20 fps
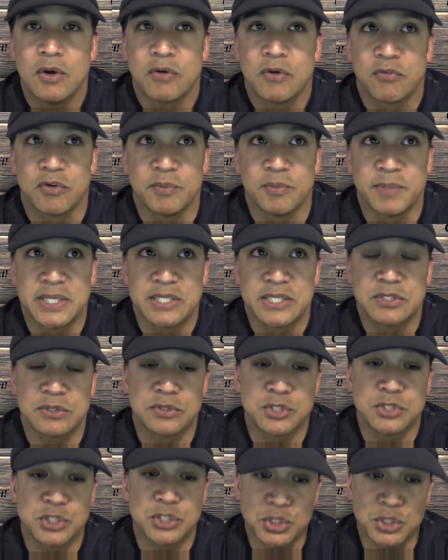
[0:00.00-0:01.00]
for me to
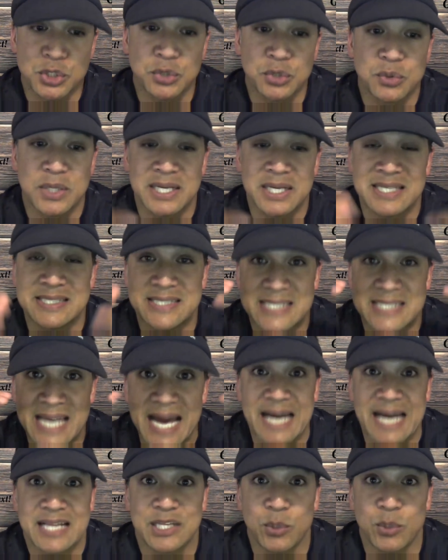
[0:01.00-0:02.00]
shoot
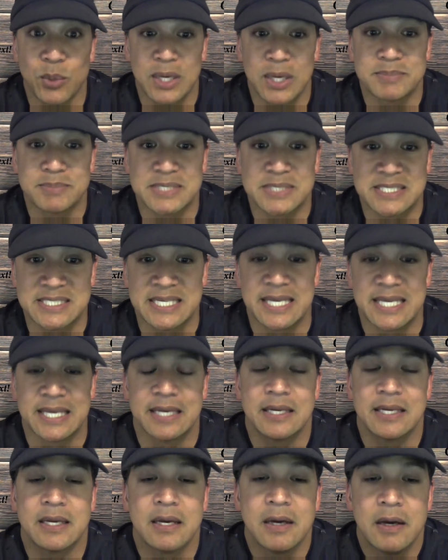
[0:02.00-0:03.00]
exactly what I'm
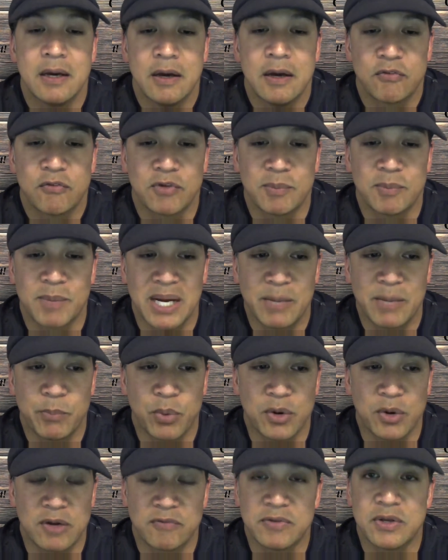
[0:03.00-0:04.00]
seeing from my
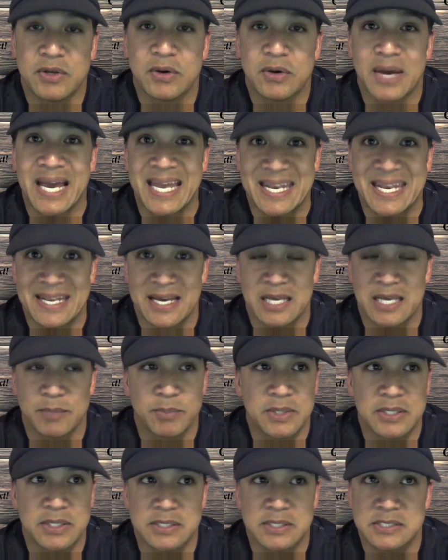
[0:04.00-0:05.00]
point of view at night
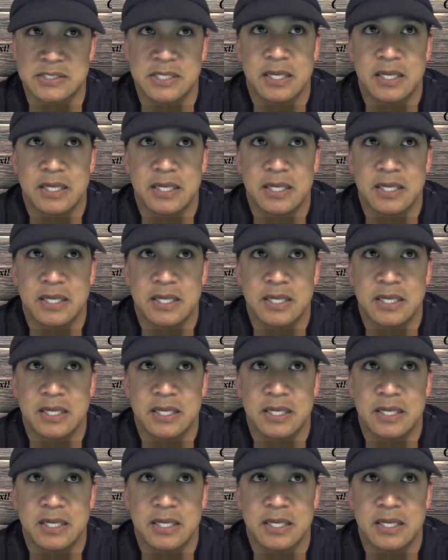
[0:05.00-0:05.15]
because